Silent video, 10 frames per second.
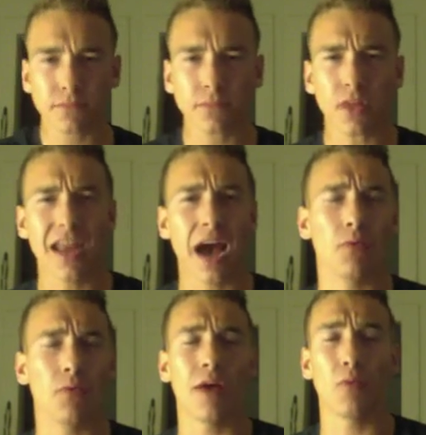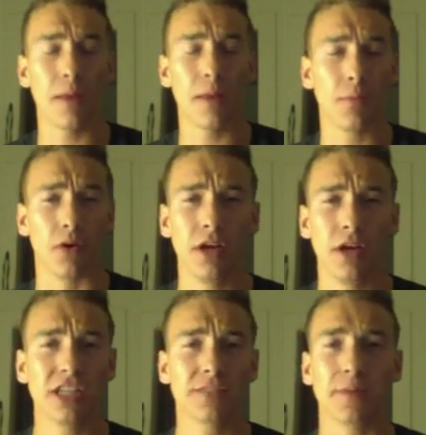Now, when Red Bull
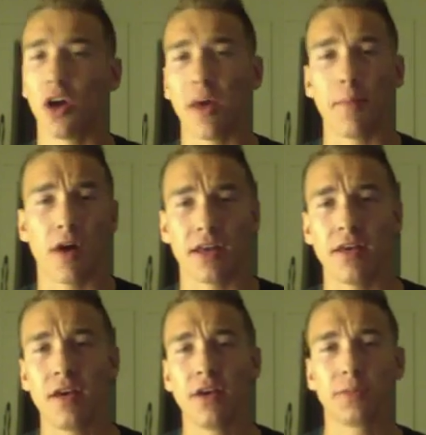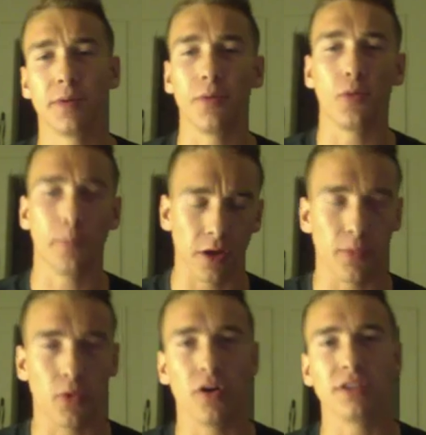spent all that money to put up the
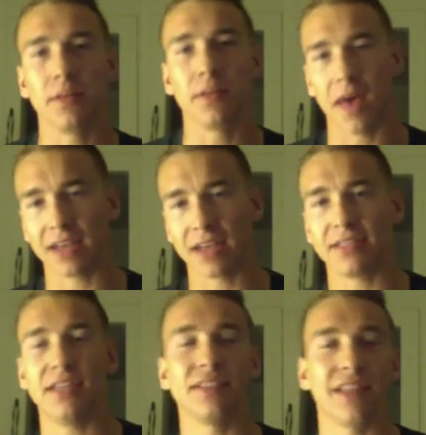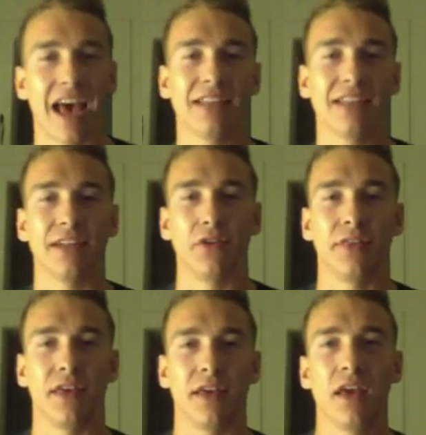billboards and the magazines and the ads and
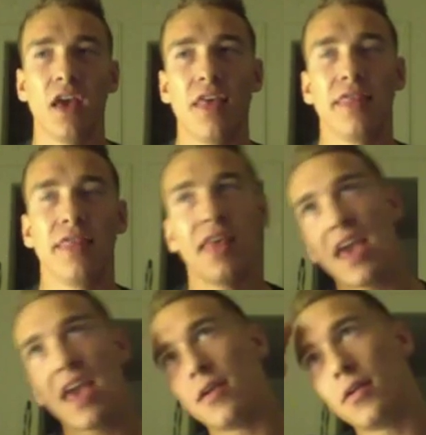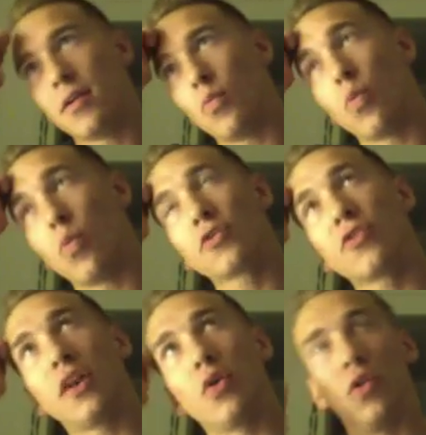everything, they weren't
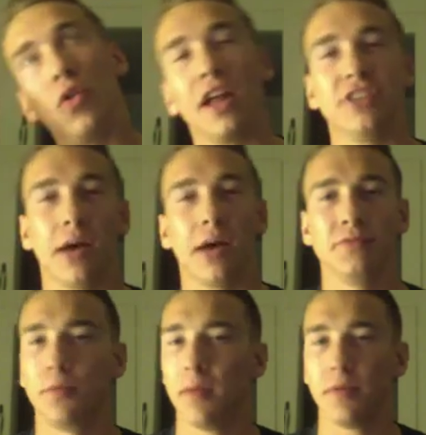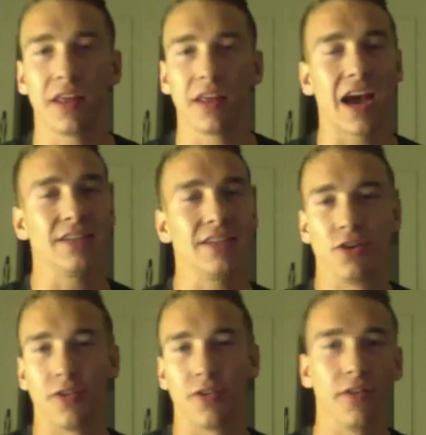creating a whole lot of jobs. Maybe the guy,
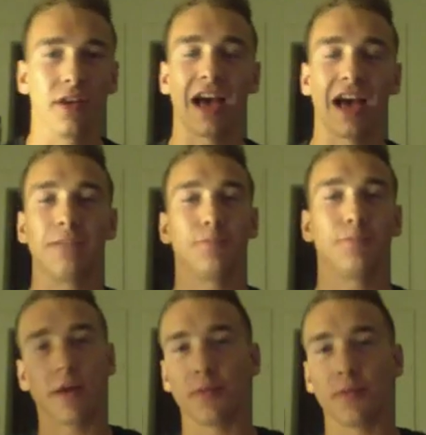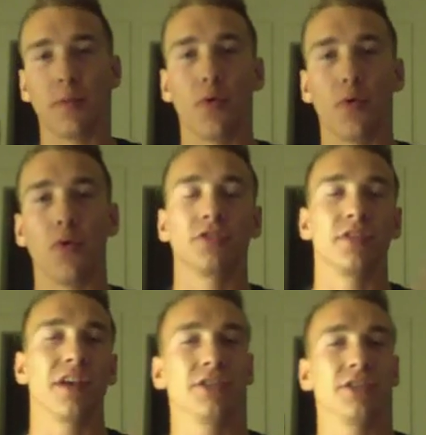the guys putting up the billboards, or the
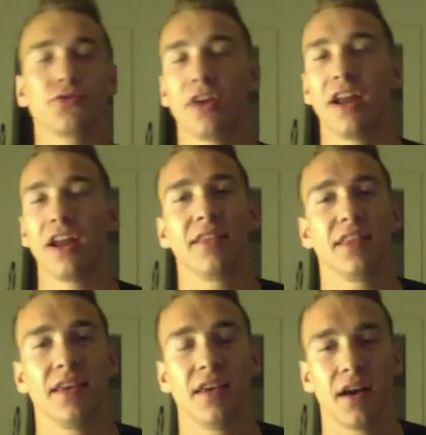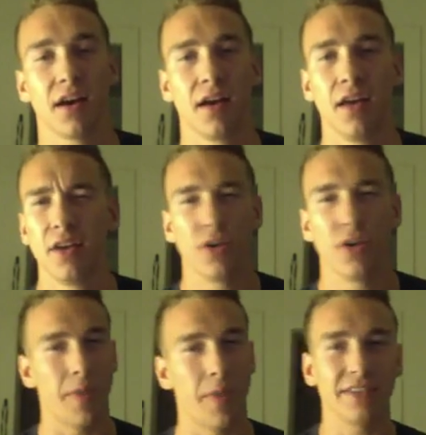guys creating the, the
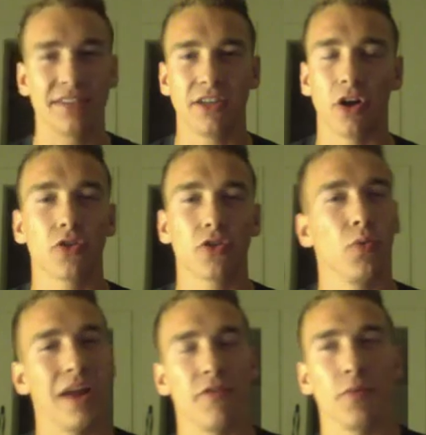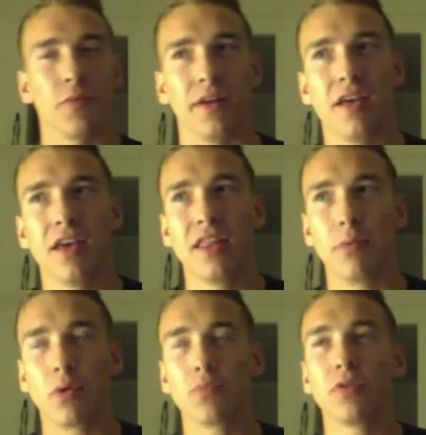magazine article or whatever, but they
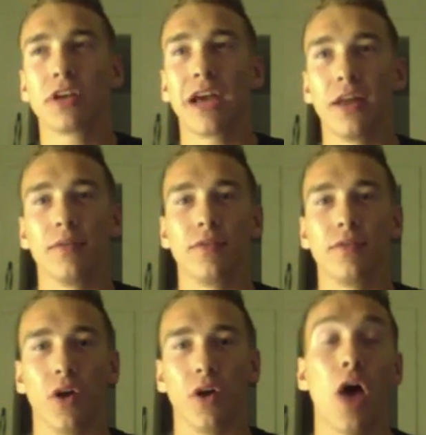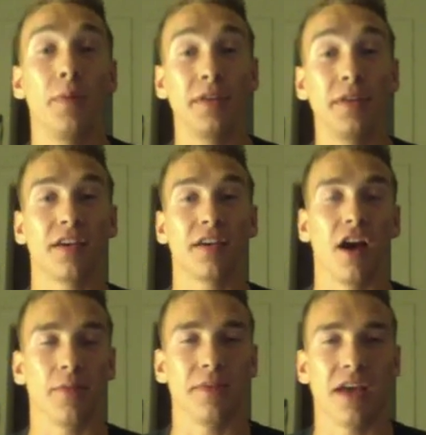weren't really kind of, helping the
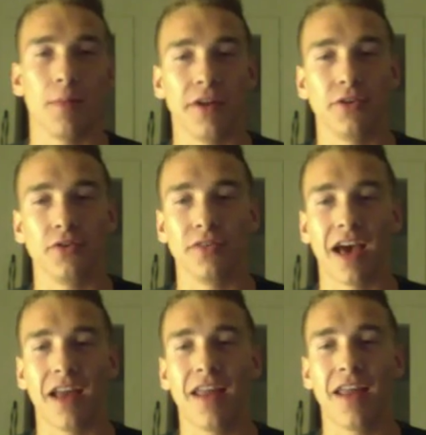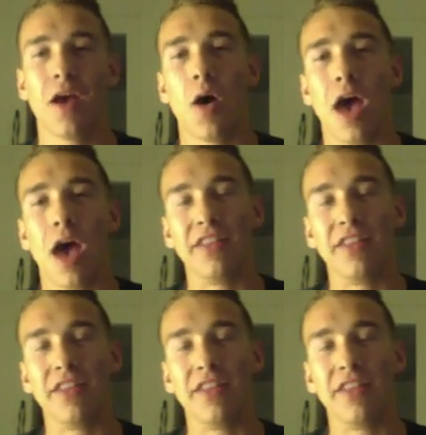economy out by doing that. And these